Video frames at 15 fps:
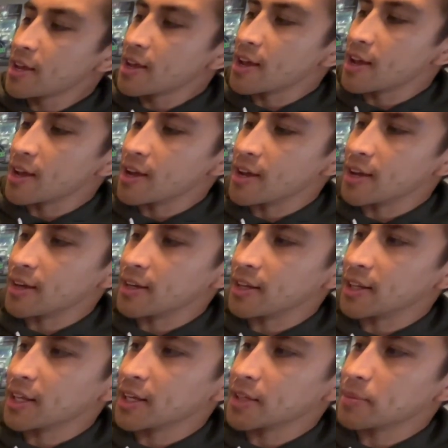and I
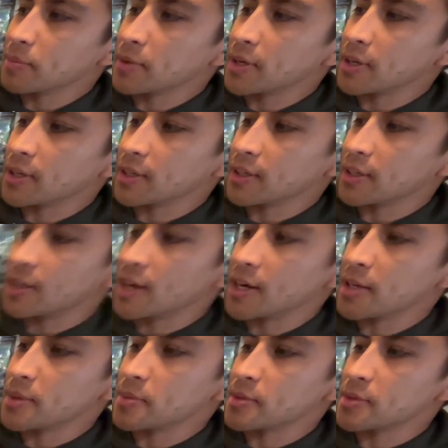like my
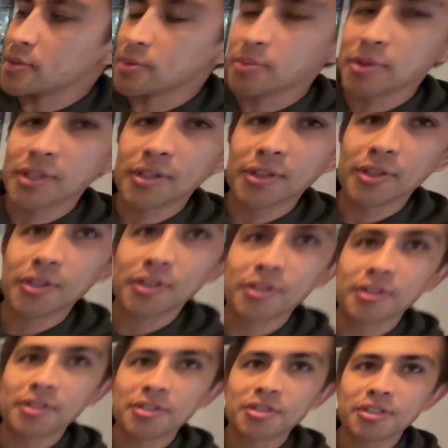items to be in good
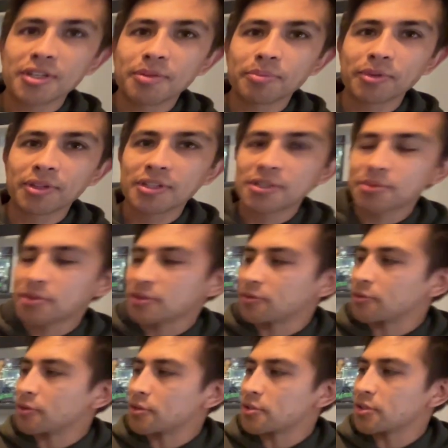condition, but this one
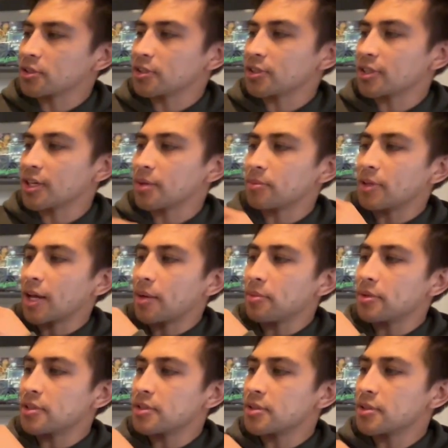unfortunately came
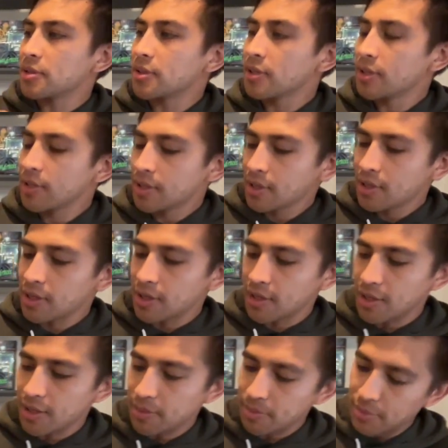damaged.
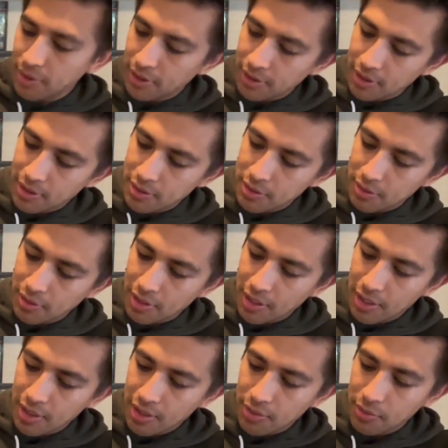But it's
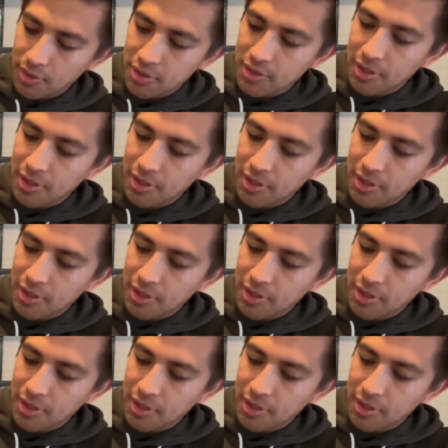okay. I reached